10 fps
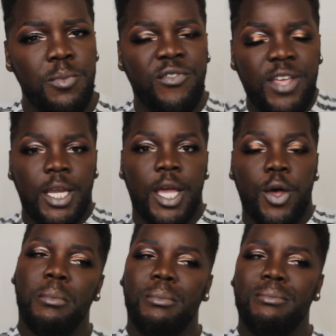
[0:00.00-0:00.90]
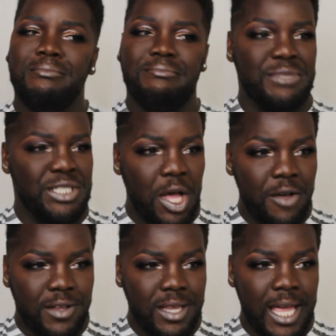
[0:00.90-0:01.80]
video.
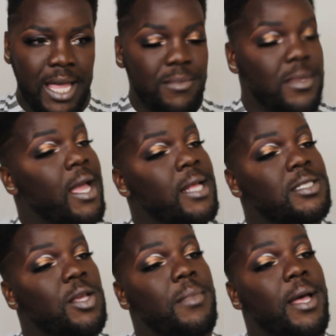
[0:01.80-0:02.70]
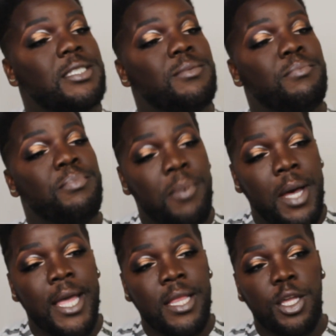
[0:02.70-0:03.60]
Soft glam, not so much,
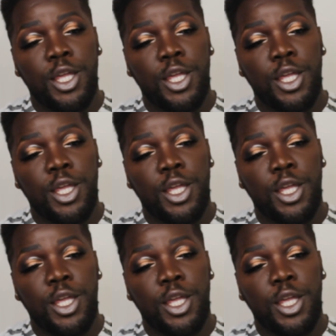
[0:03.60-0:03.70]
but